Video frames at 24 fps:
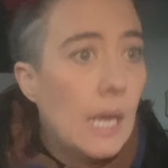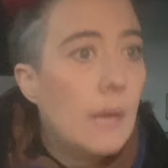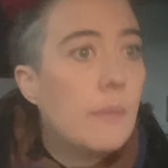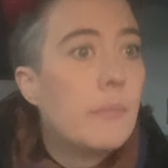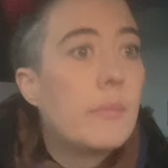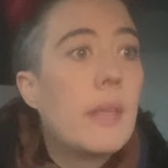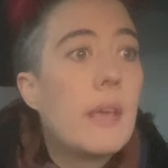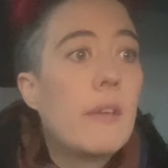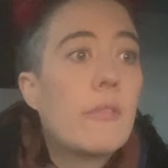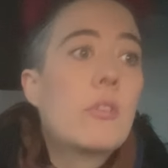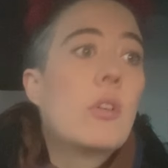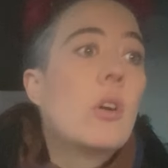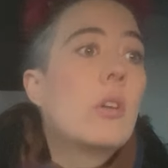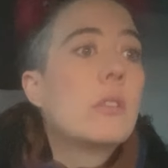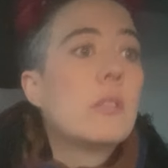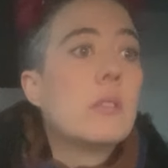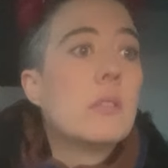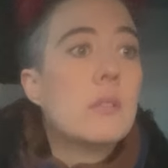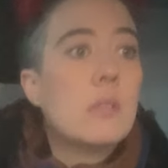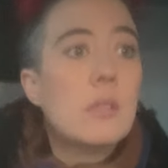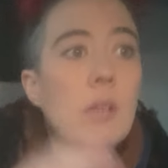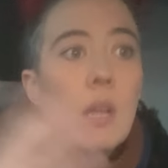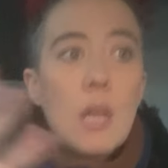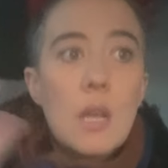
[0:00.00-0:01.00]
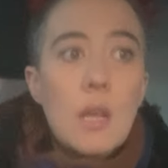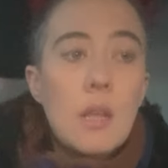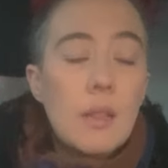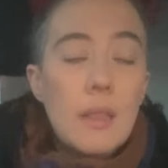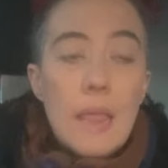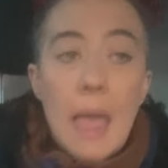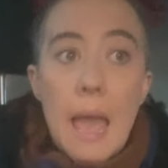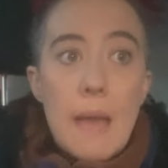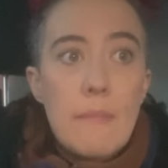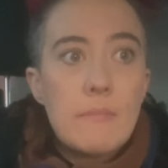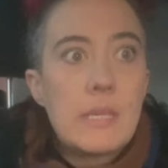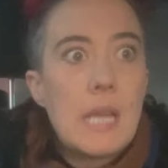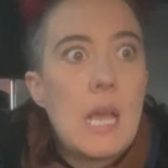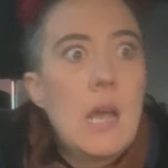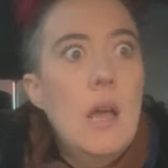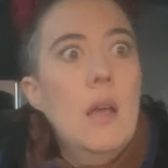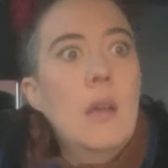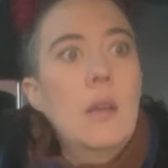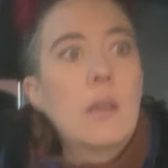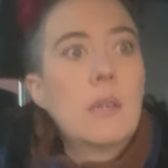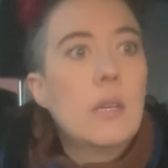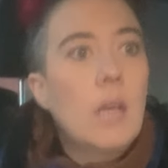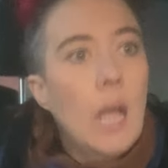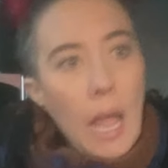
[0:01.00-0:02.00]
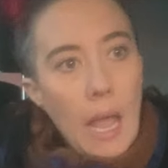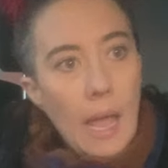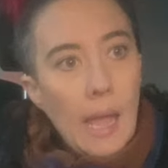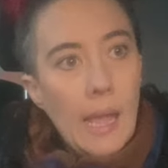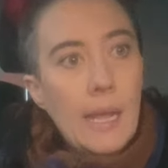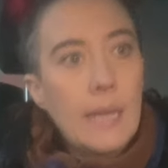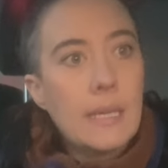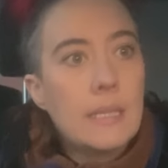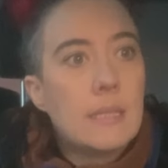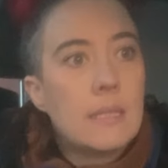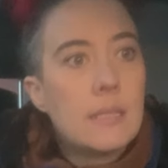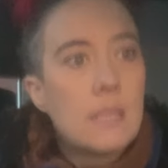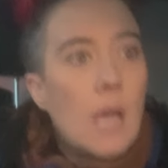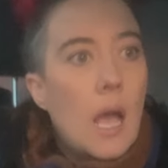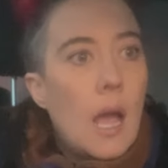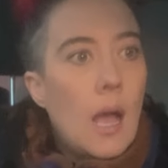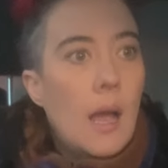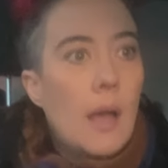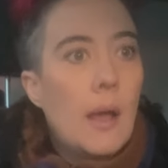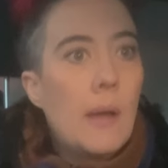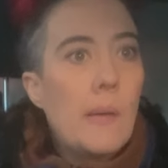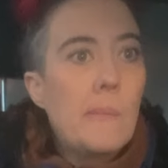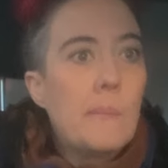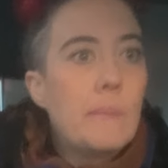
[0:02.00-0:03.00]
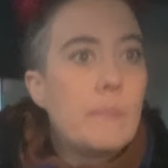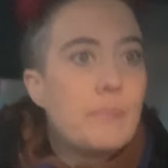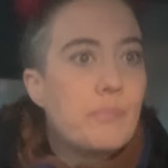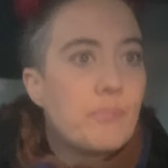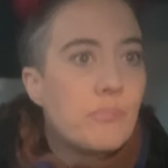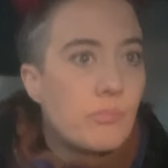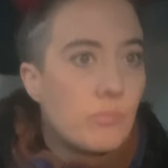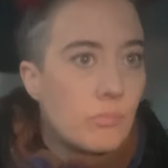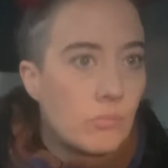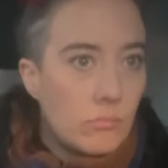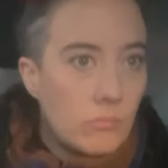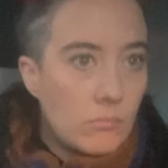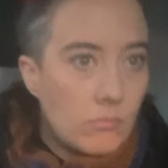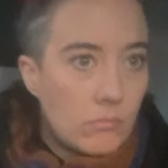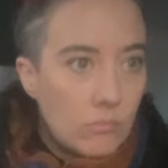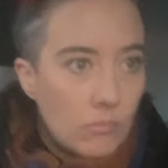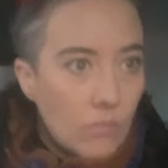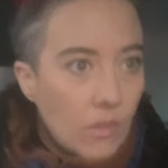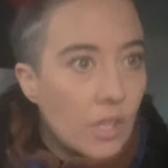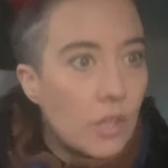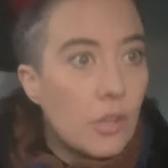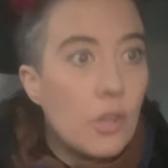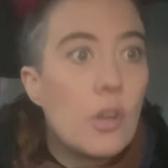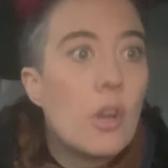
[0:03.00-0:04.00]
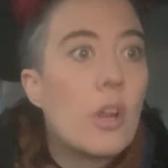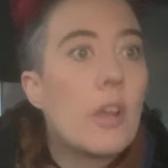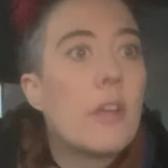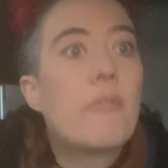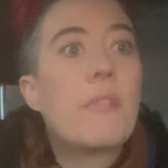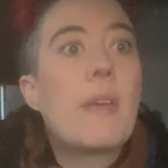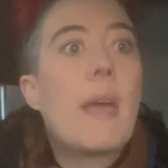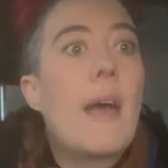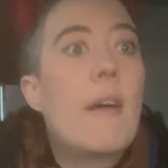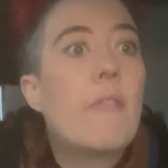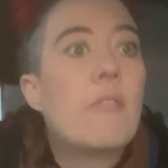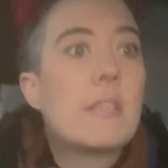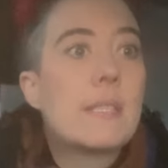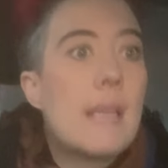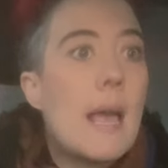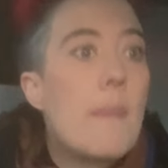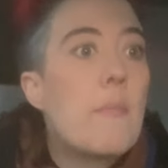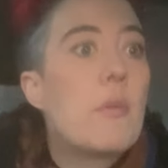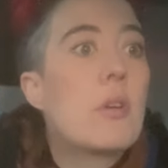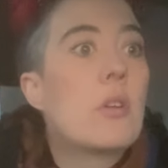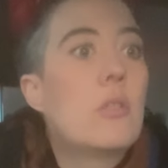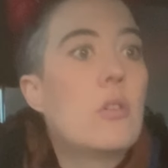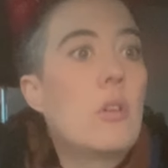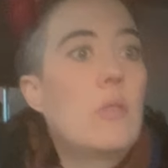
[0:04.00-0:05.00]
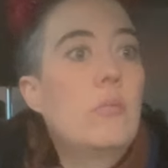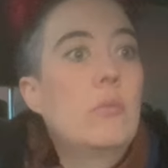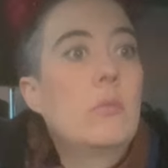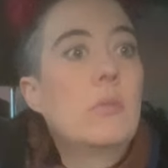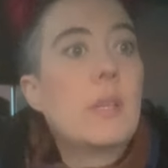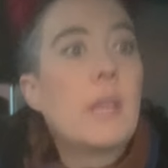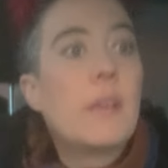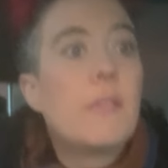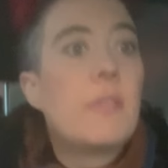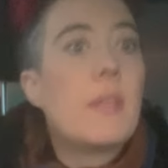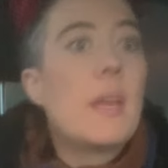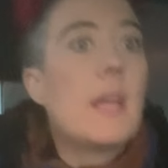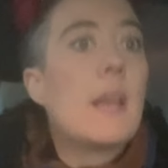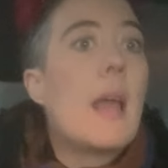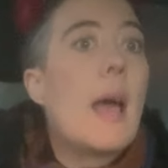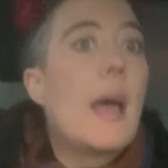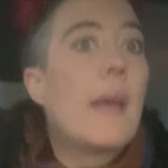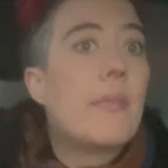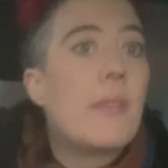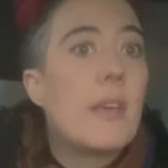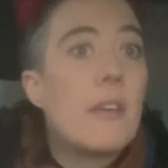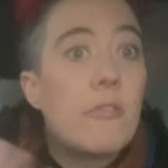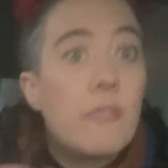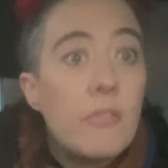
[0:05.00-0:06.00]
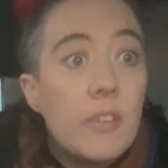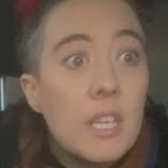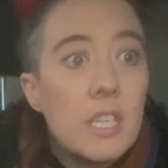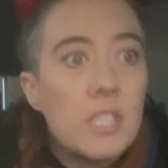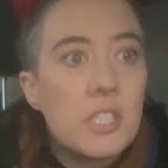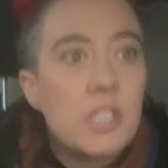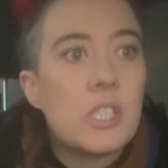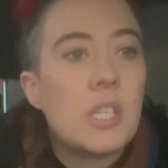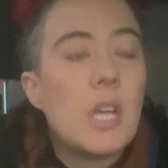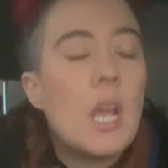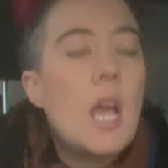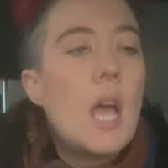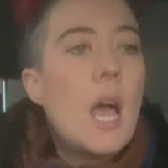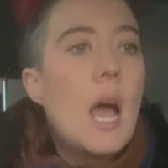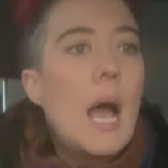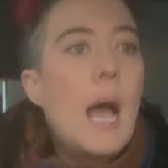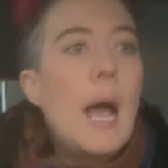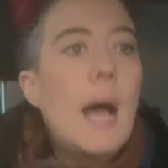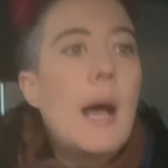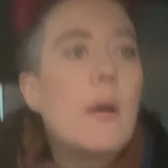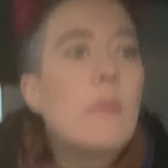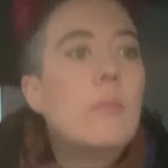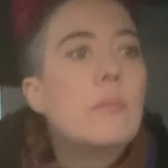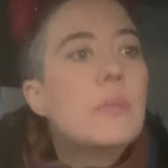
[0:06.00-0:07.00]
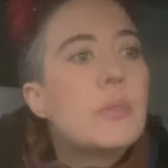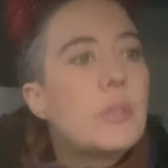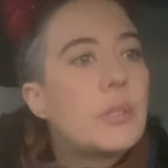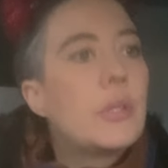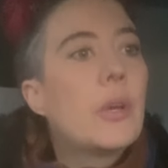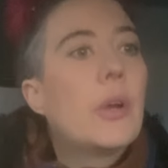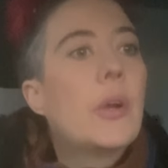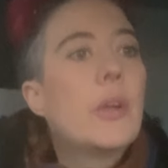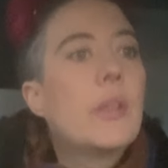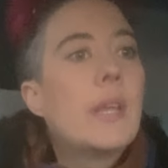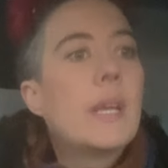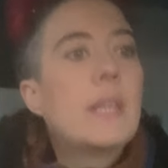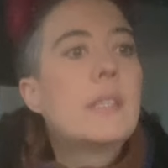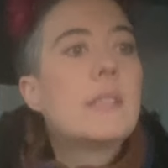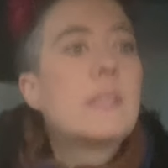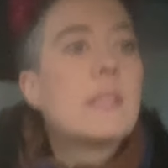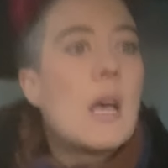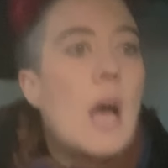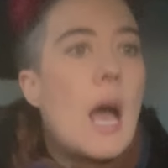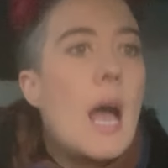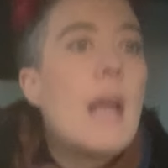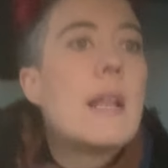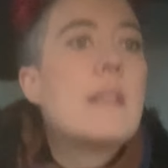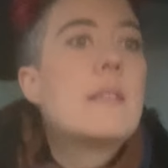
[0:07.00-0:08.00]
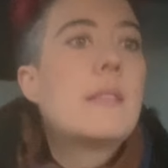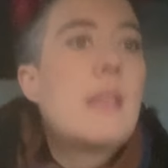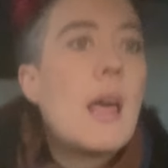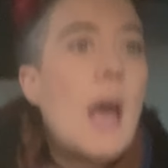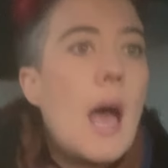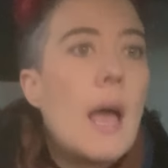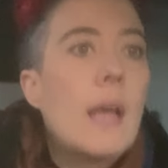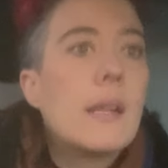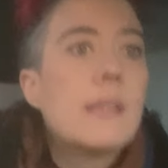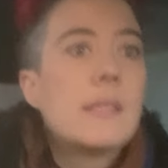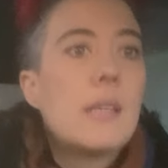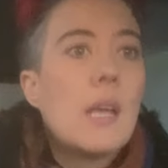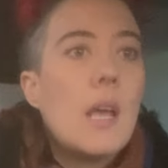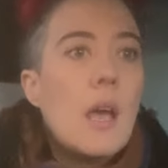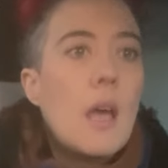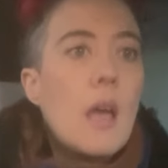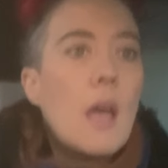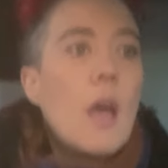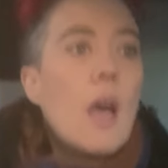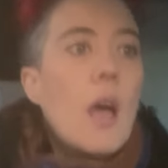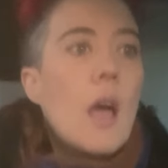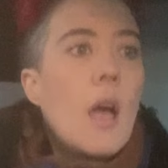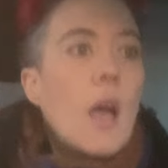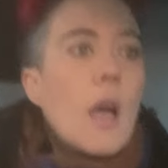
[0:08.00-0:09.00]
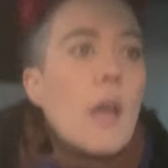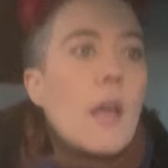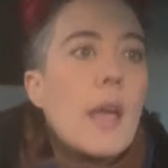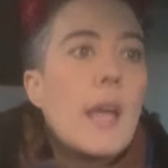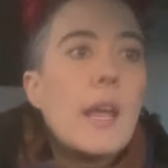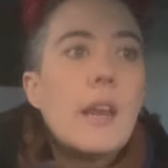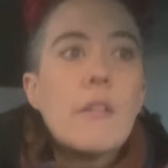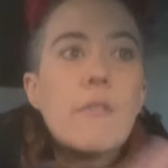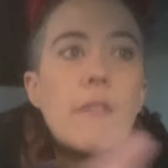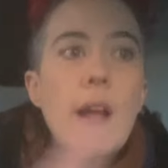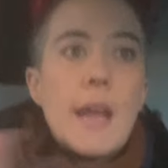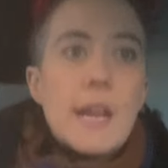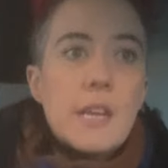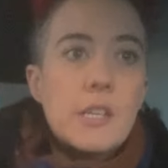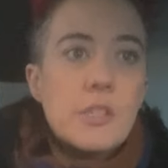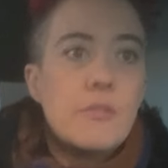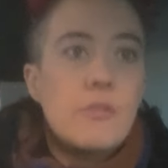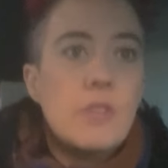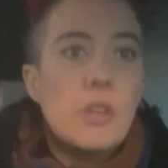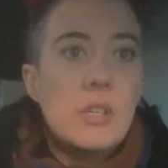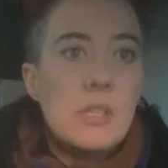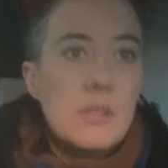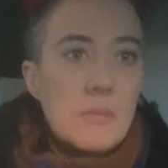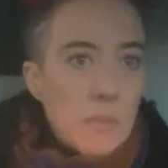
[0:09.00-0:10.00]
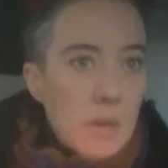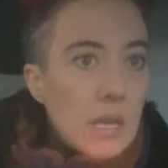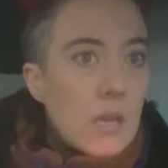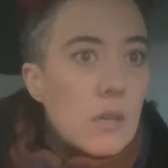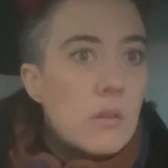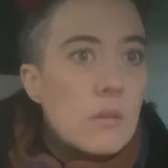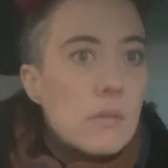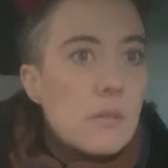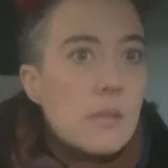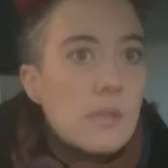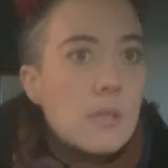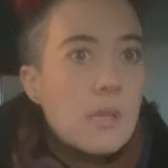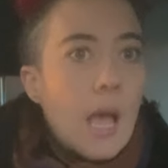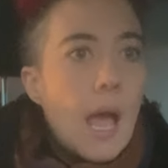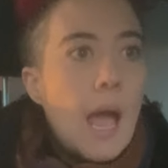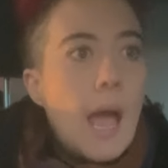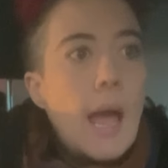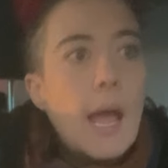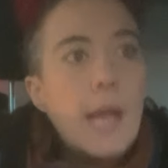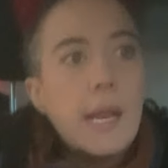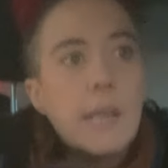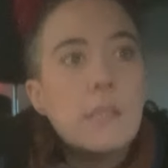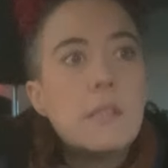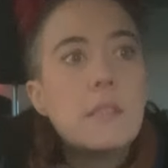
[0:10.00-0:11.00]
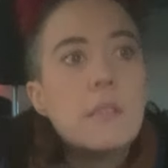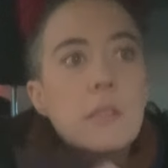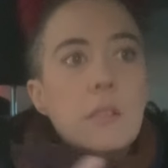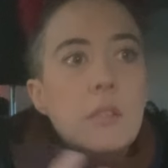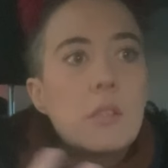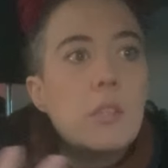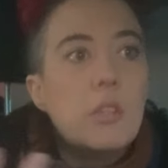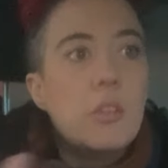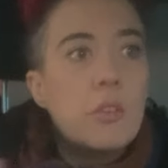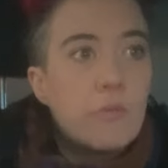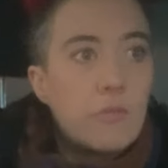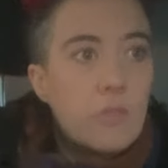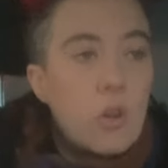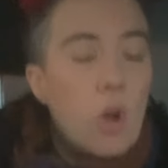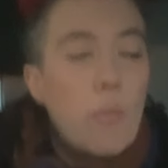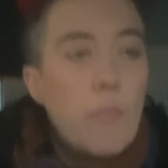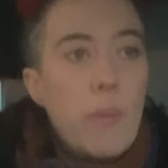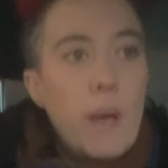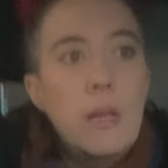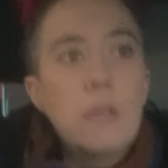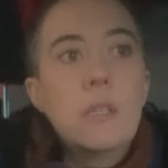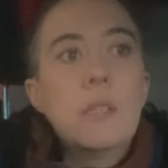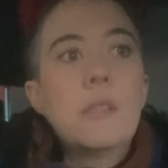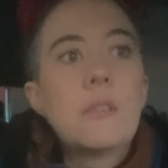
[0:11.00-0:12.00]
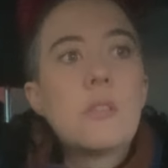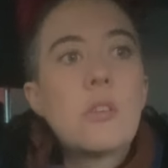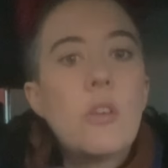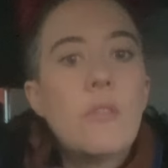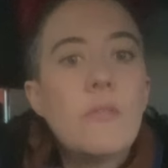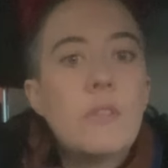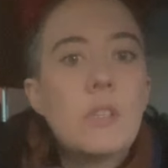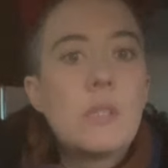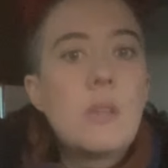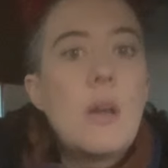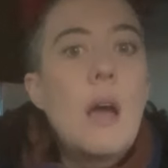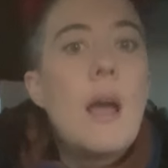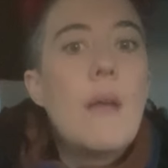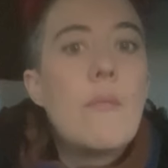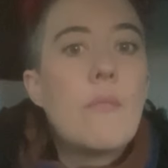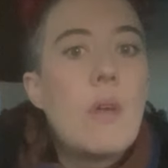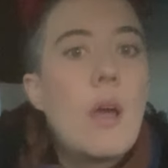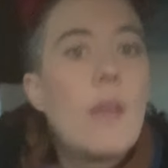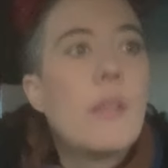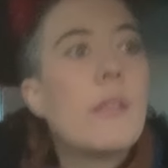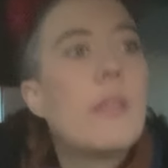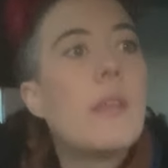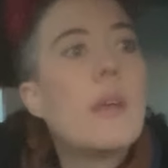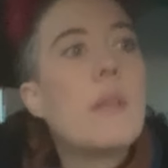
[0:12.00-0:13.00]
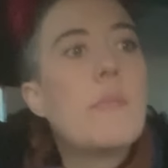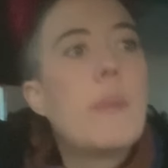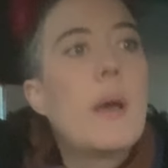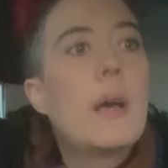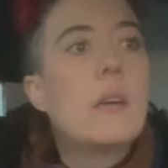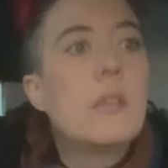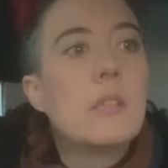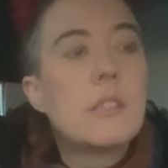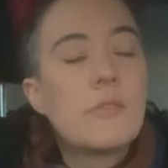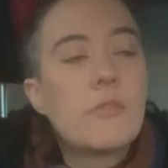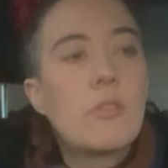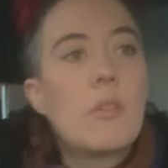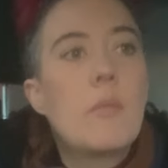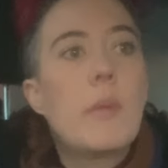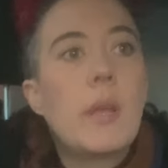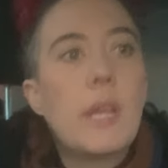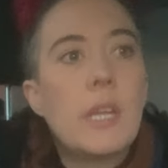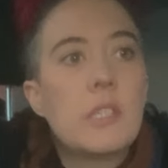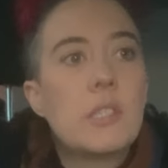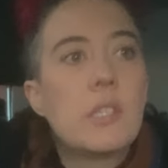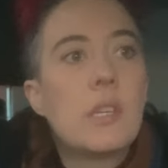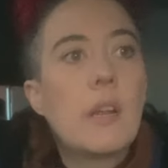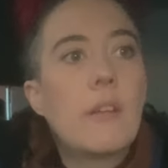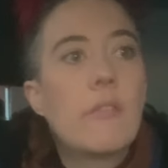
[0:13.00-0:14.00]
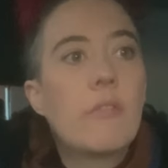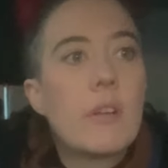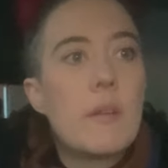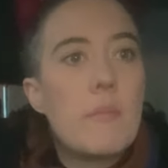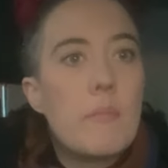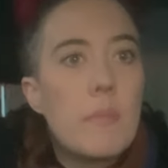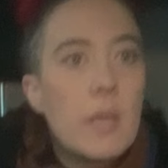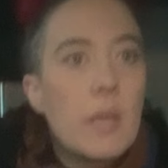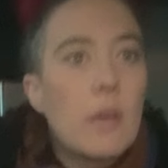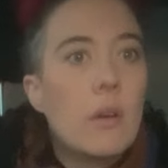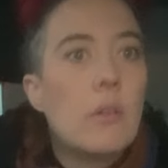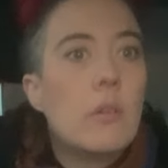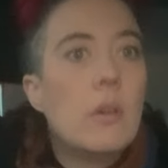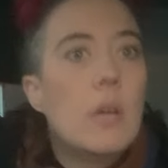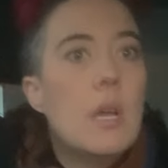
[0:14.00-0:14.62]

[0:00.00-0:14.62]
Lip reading: they've gotten lamb tongue, and you know, if they have a salmon gobble, they've then had their fish. So they're designed that eat a range of those meals and you've got balance over time, rather than balance from each and every meal.